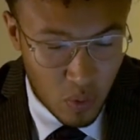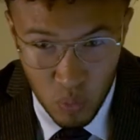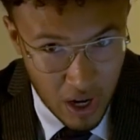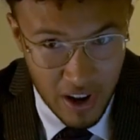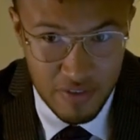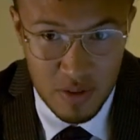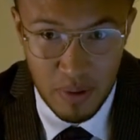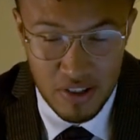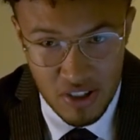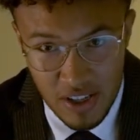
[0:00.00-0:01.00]
I have a
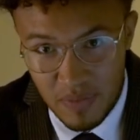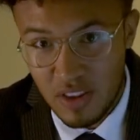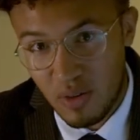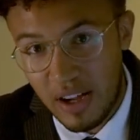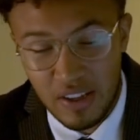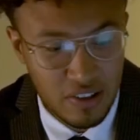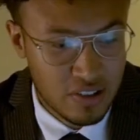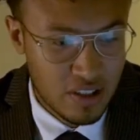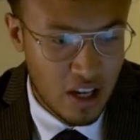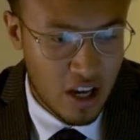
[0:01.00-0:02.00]
spreadsheet, it's quite good.
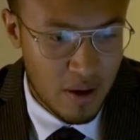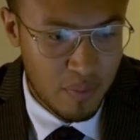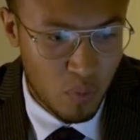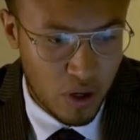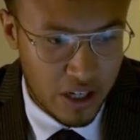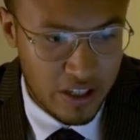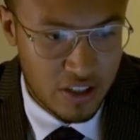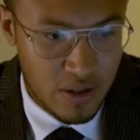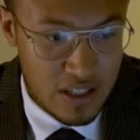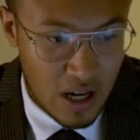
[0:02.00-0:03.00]
What I can do
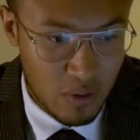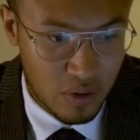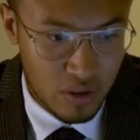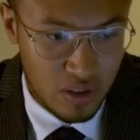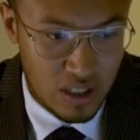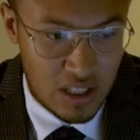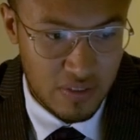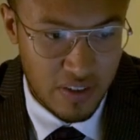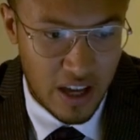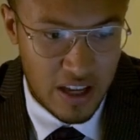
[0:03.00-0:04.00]
is I will
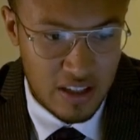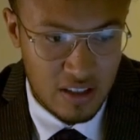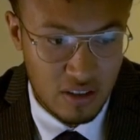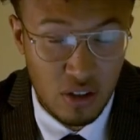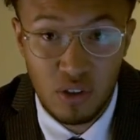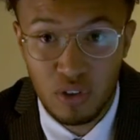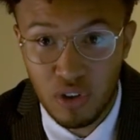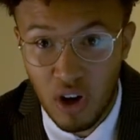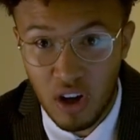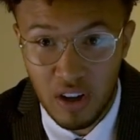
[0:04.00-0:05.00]
leave a Google
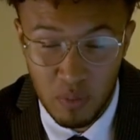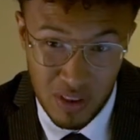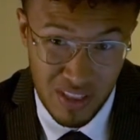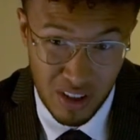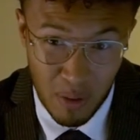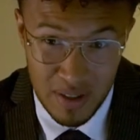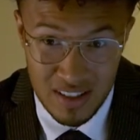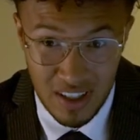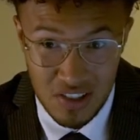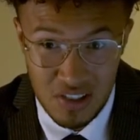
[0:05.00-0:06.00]
Doc within the comment
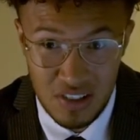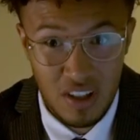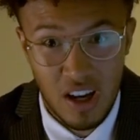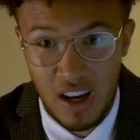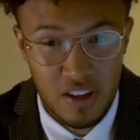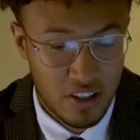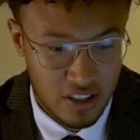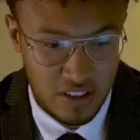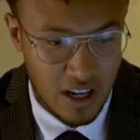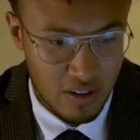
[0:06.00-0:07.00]
section. You
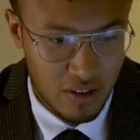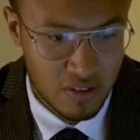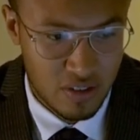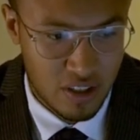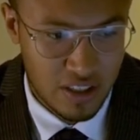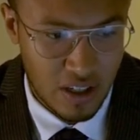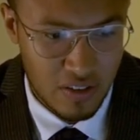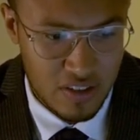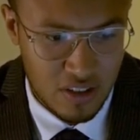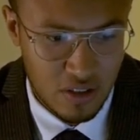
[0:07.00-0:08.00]
can download
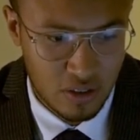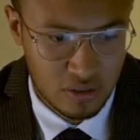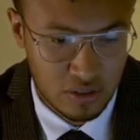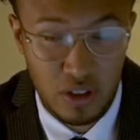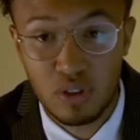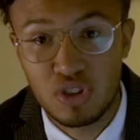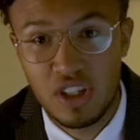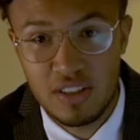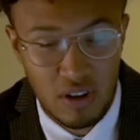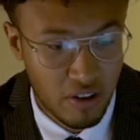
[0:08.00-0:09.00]
this Google
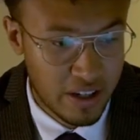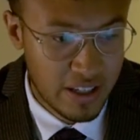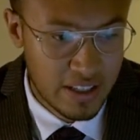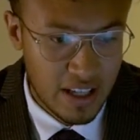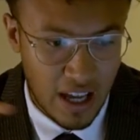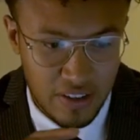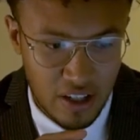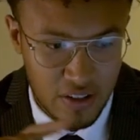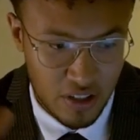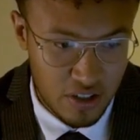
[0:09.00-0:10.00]
Sheet, and
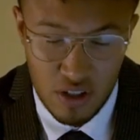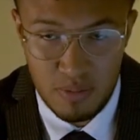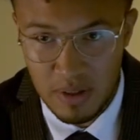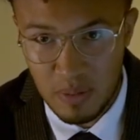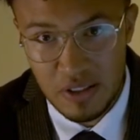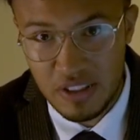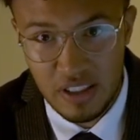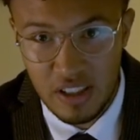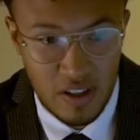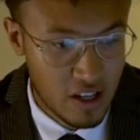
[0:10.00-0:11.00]
you can use my
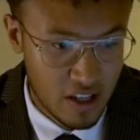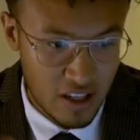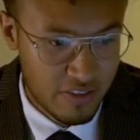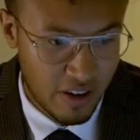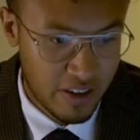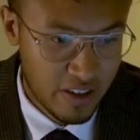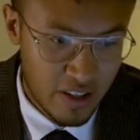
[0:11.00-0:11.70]
spreadsheet, it's fine.